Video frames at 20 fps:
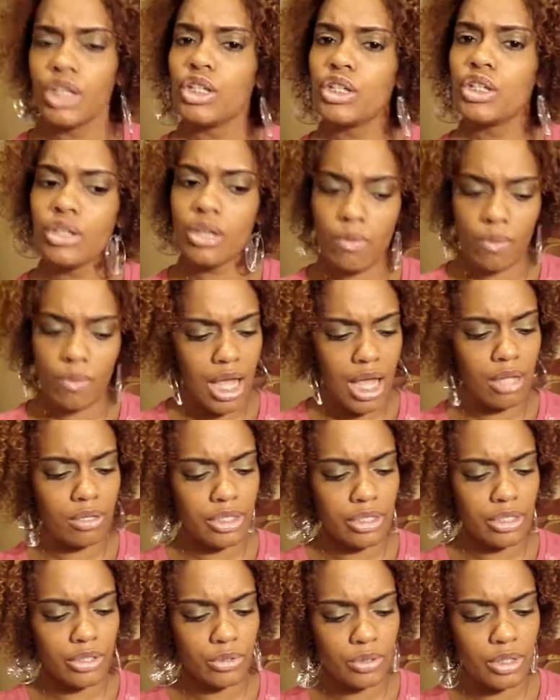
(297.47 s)
You know what? I'll
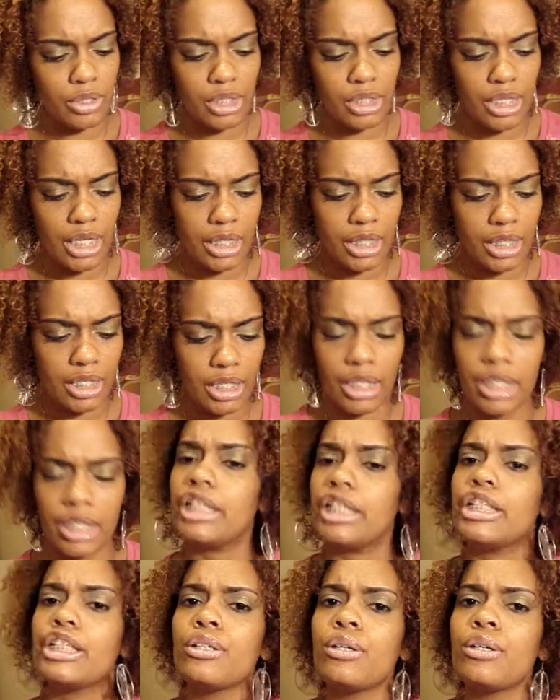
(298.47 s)
just do this at the
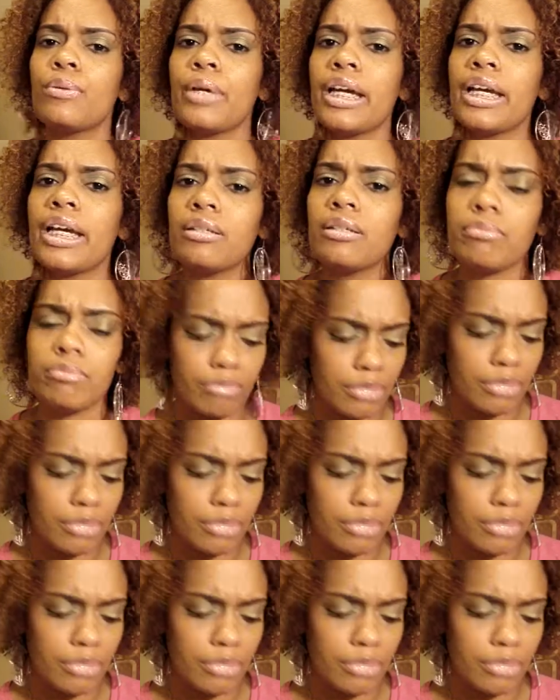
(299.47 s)
end, okay?